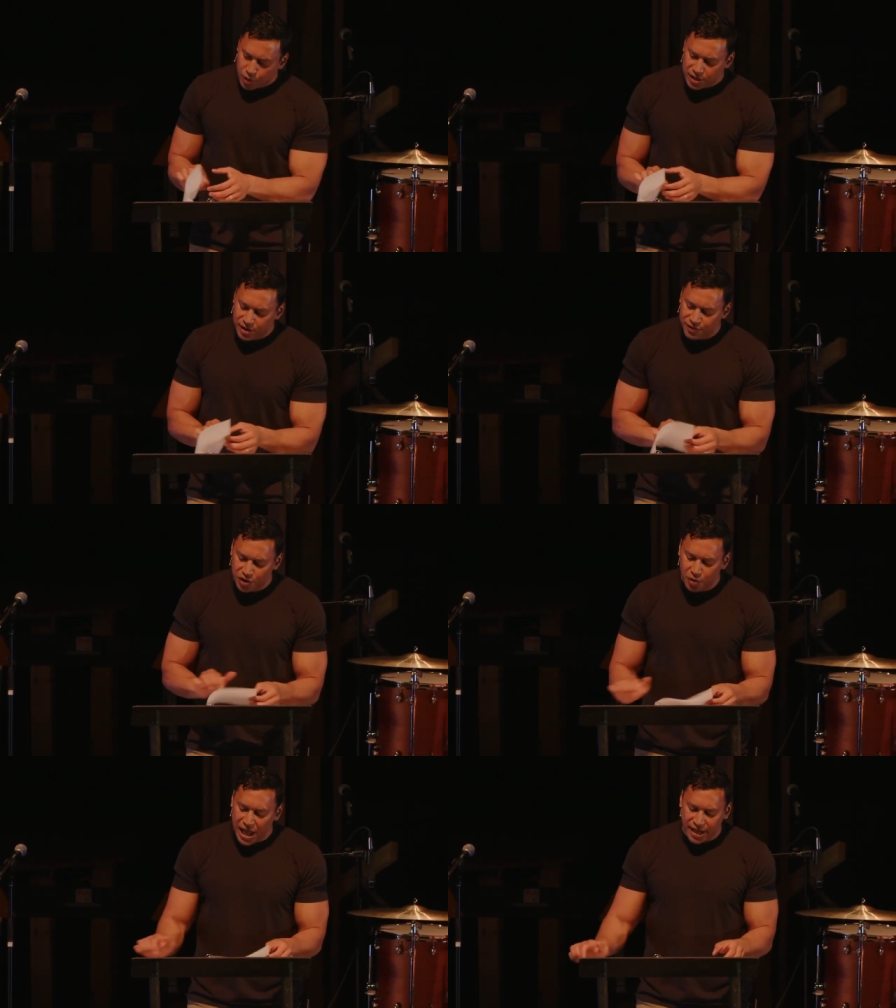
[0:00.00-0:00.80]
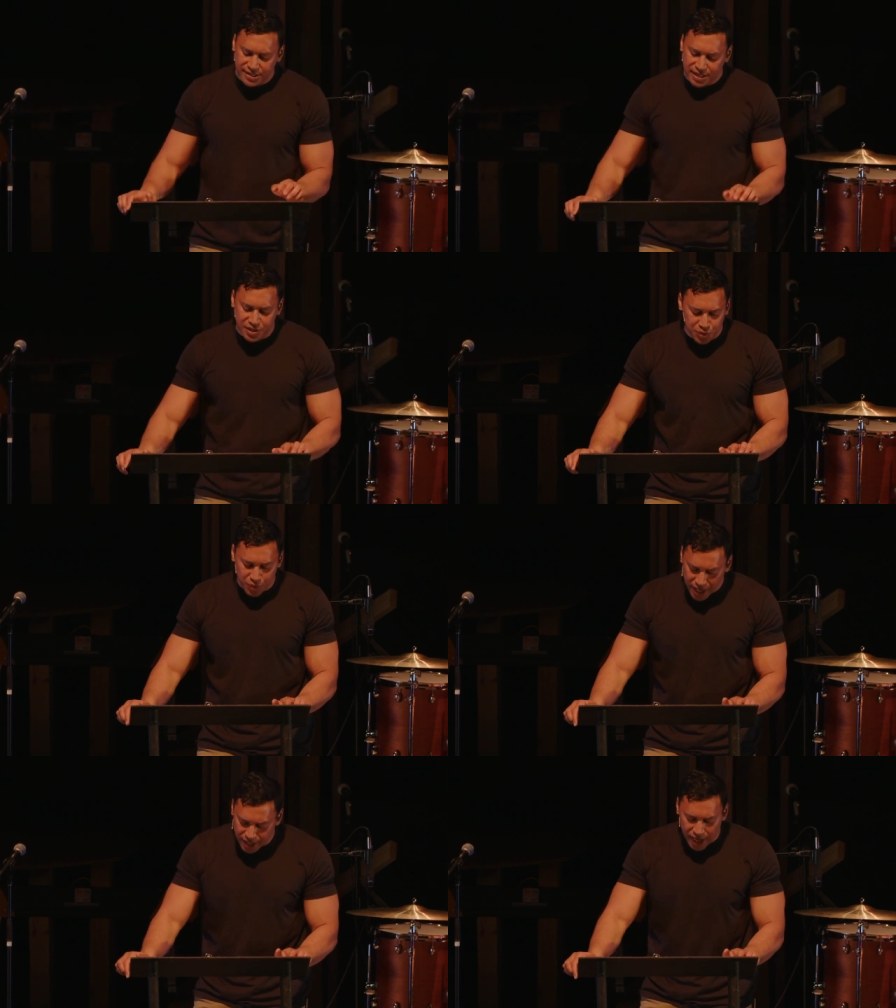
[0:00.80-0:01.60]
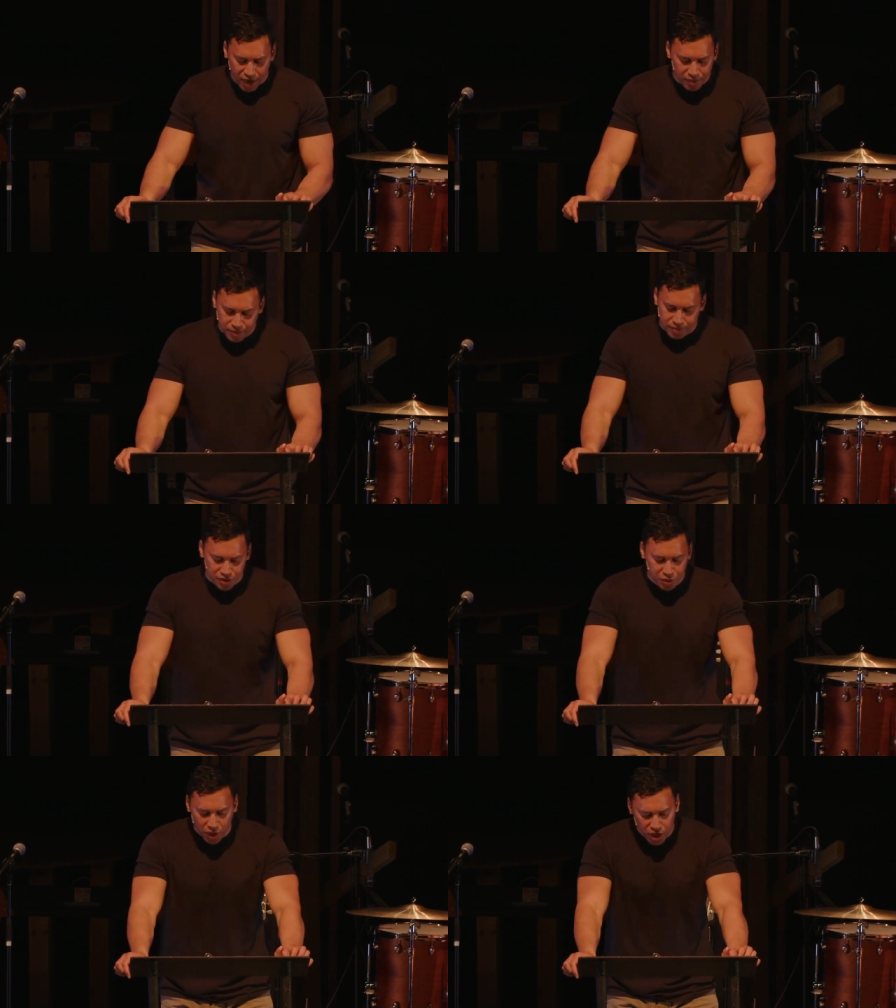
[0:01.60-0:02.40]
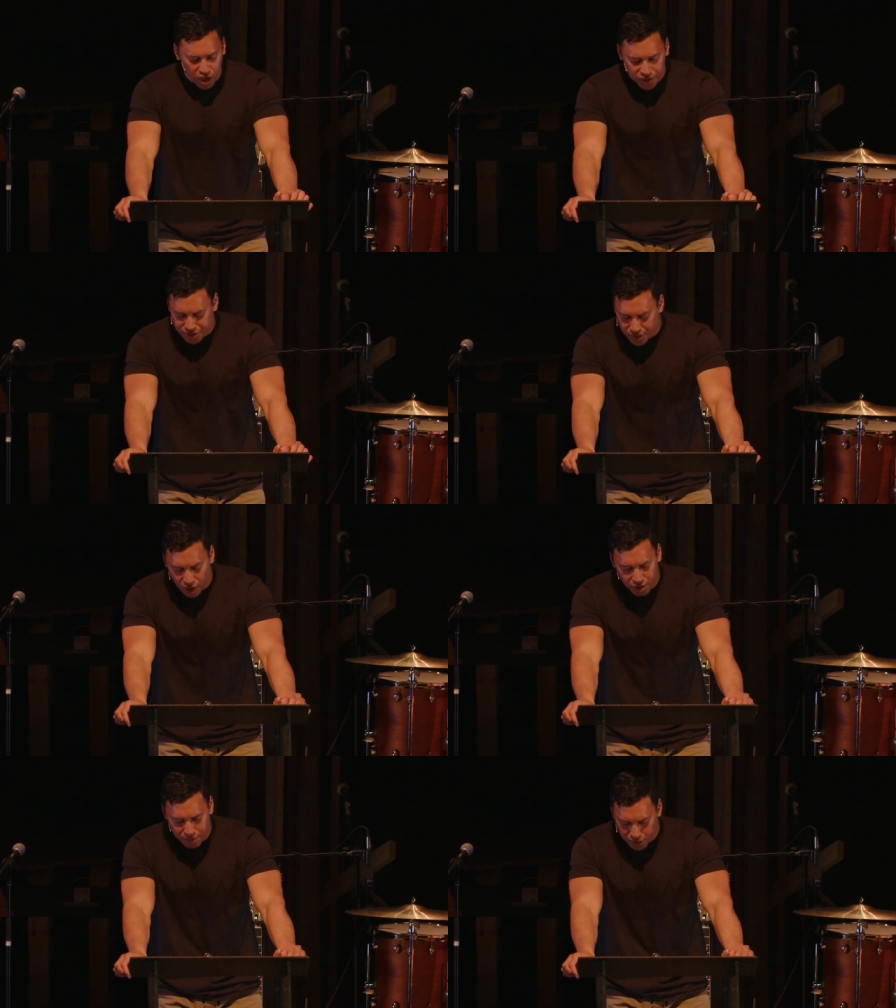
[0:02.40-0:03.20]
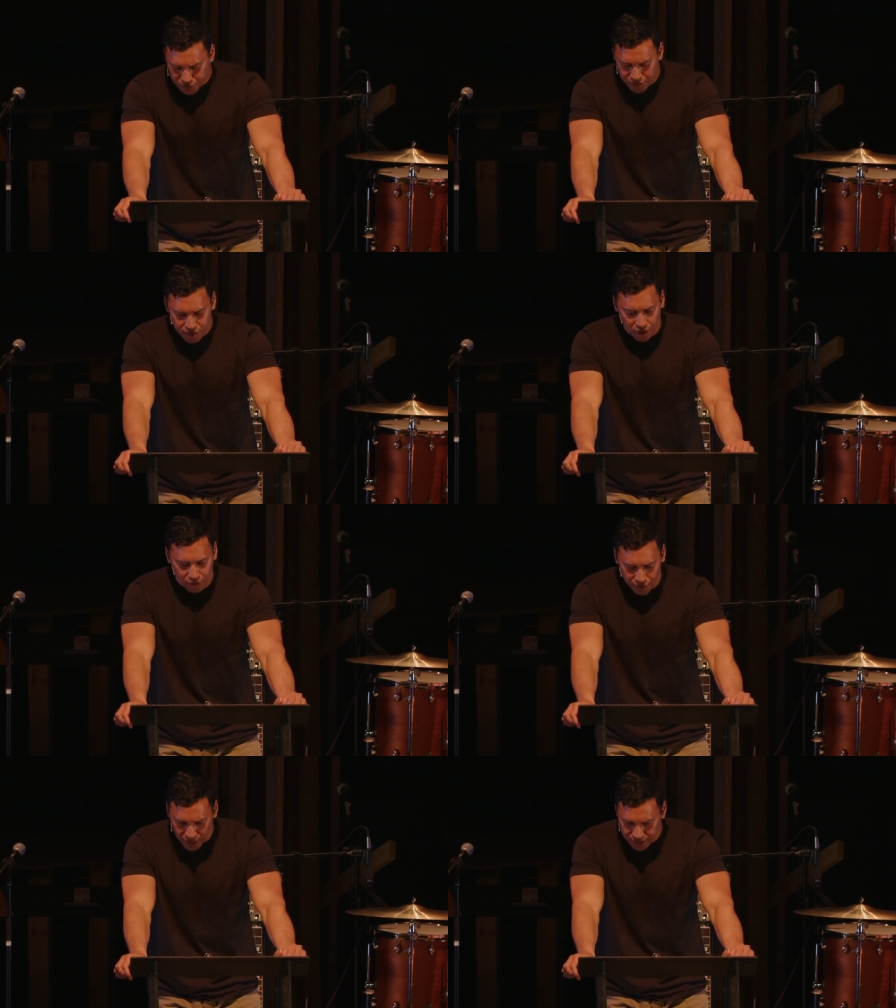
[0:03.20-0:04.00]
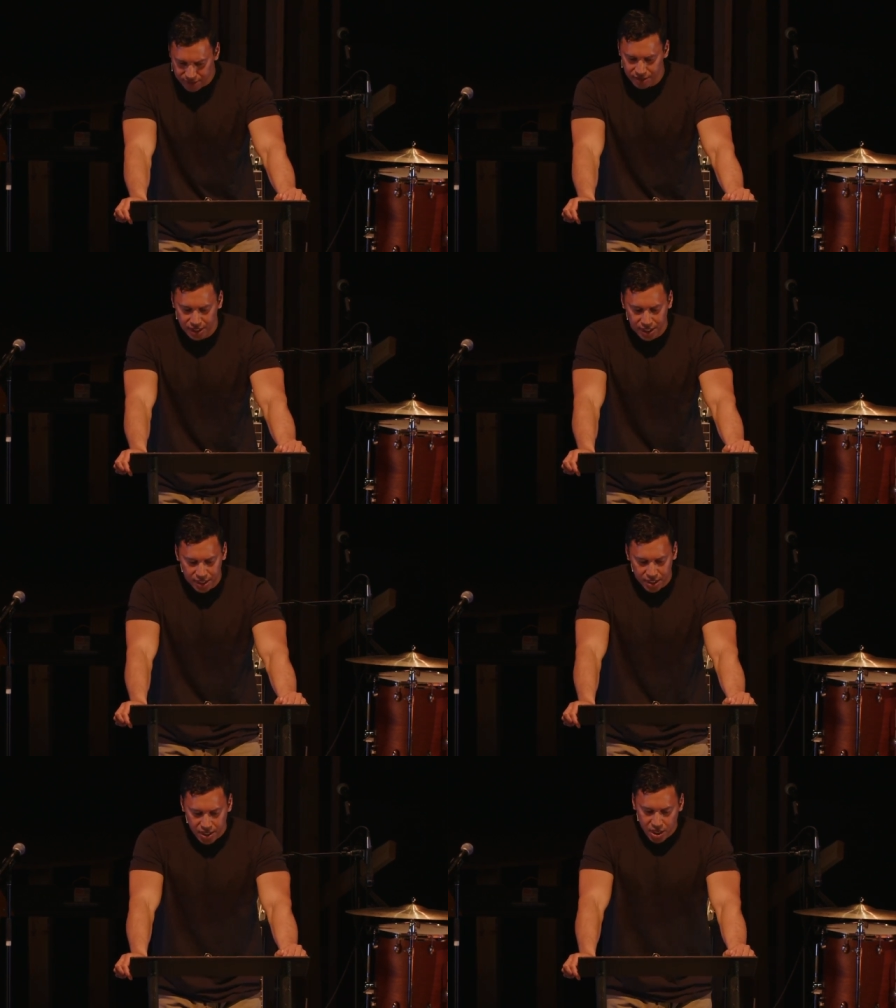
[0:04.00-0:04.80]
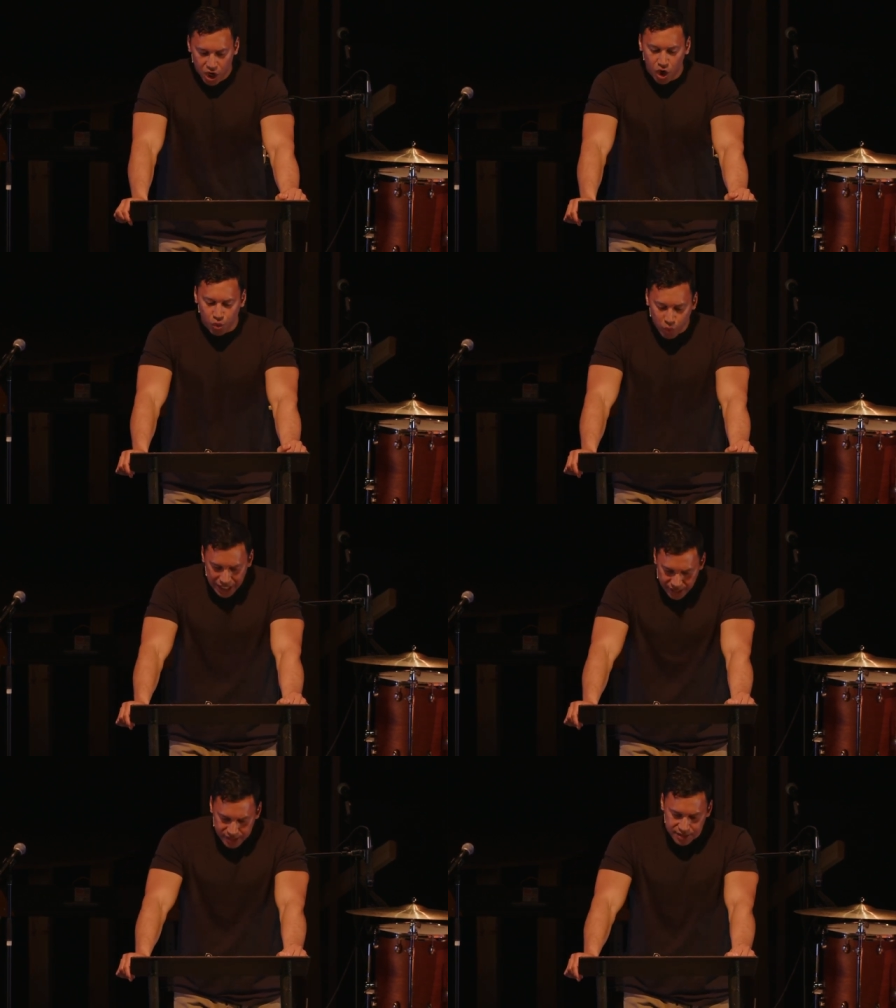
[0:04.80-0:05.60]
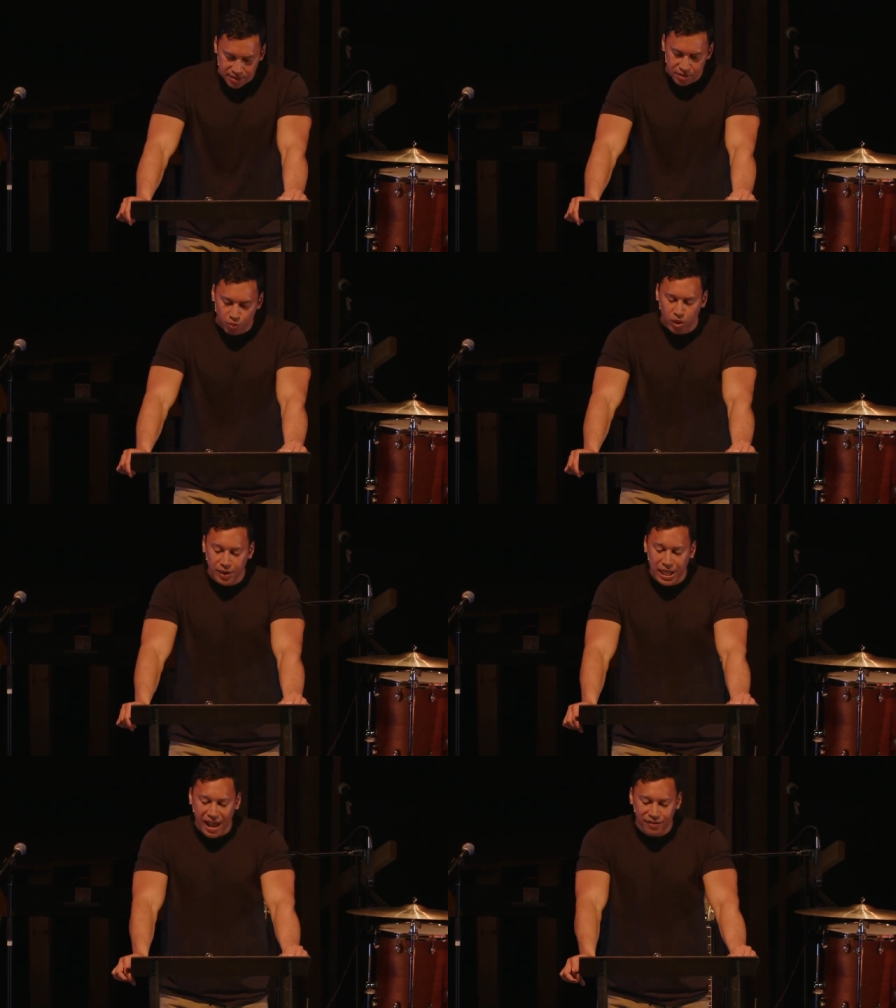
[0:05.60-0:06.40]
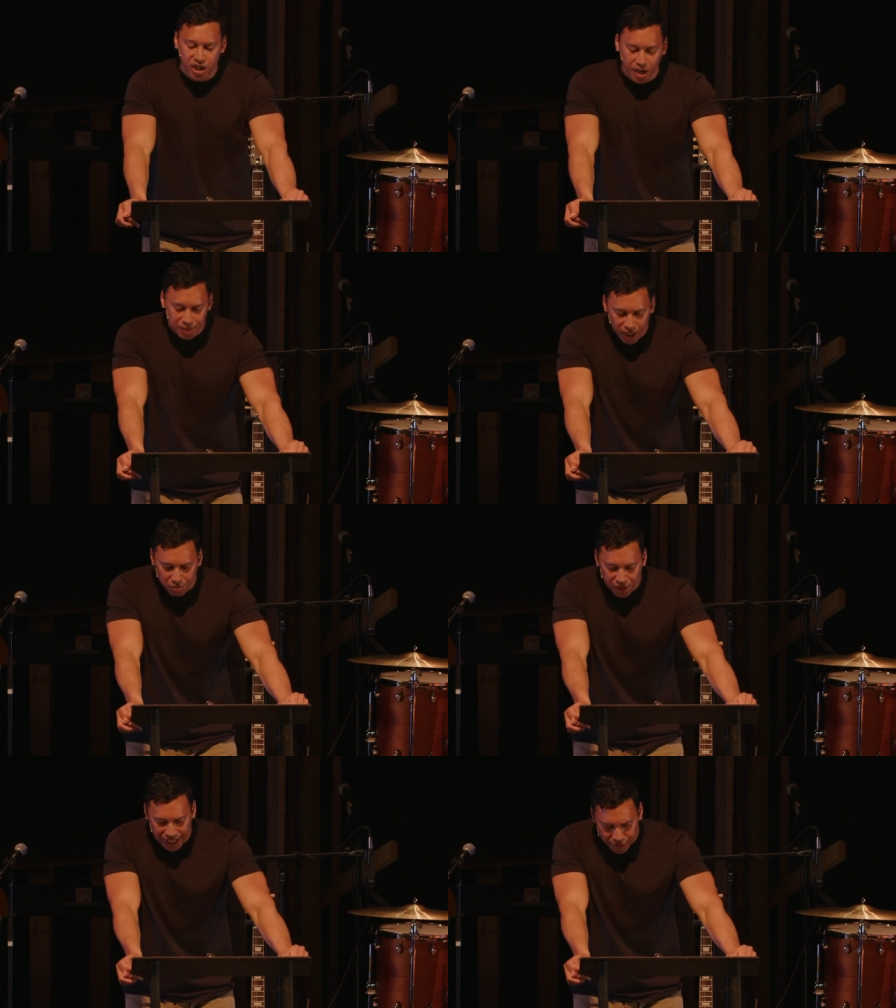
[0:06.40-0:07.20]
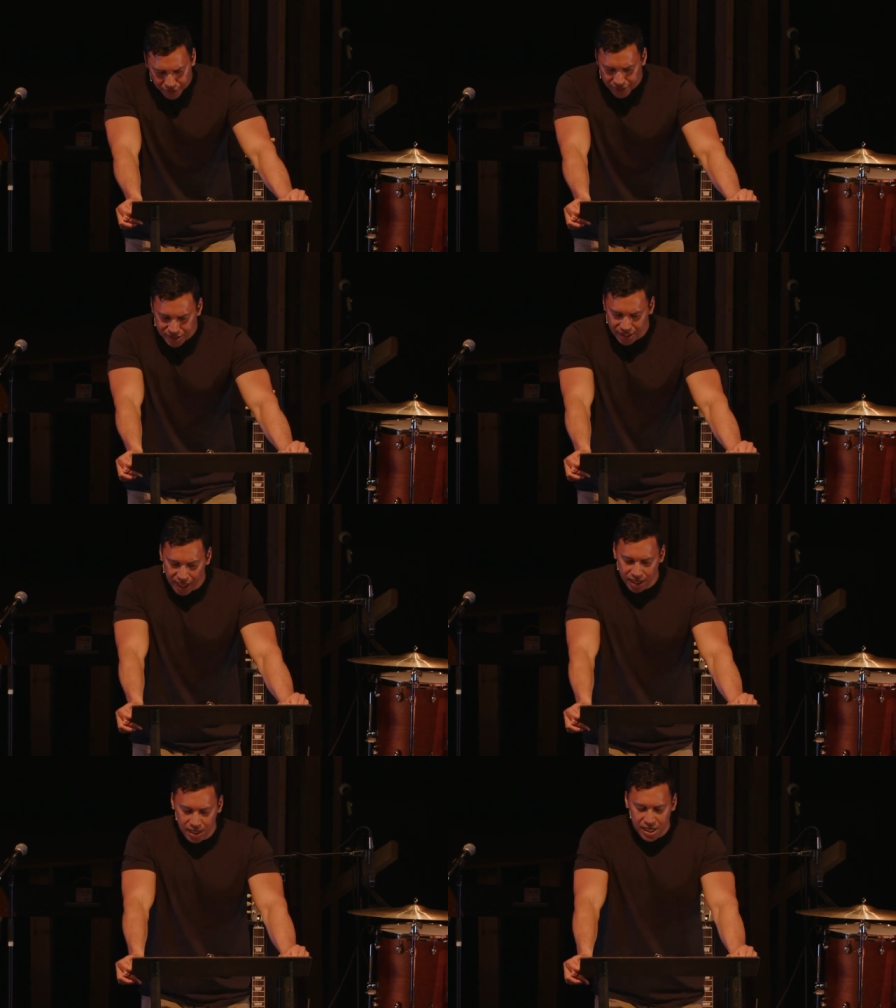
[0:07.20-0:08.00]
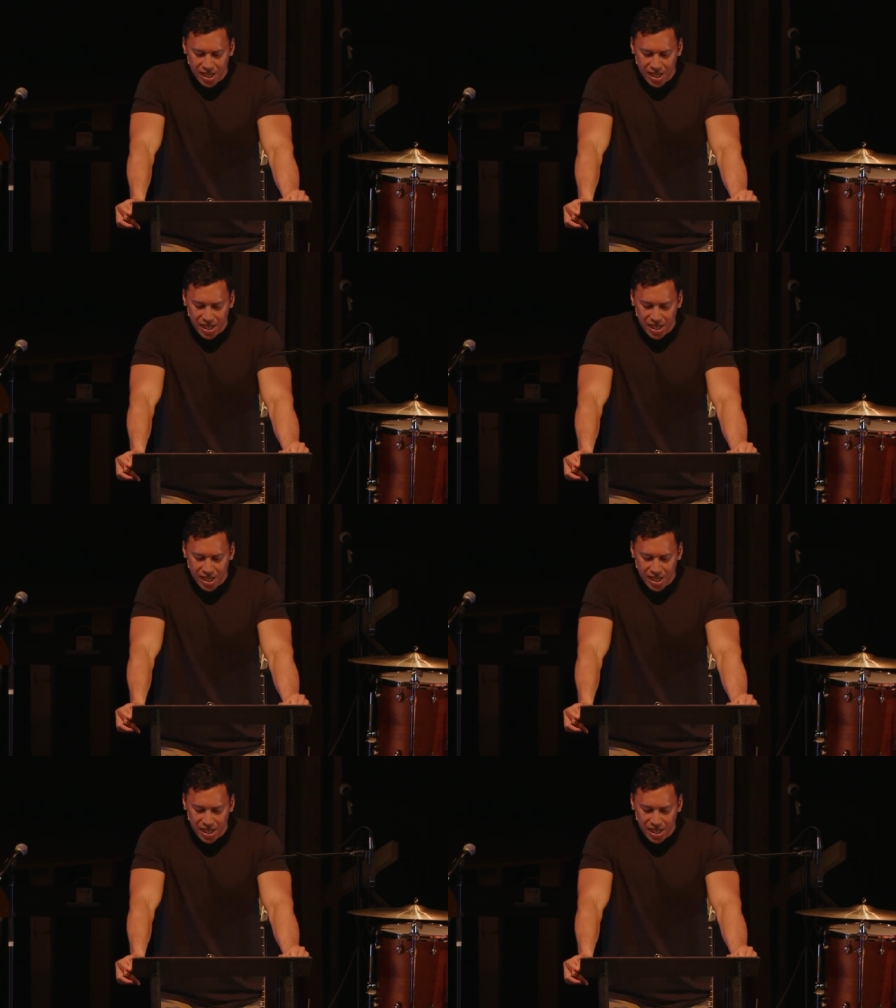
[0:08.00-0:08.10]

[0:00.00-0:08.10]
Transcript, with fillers: we give you access right now to our hearts, our emotions, our thoughts, our weeks, what we have coming up later this day,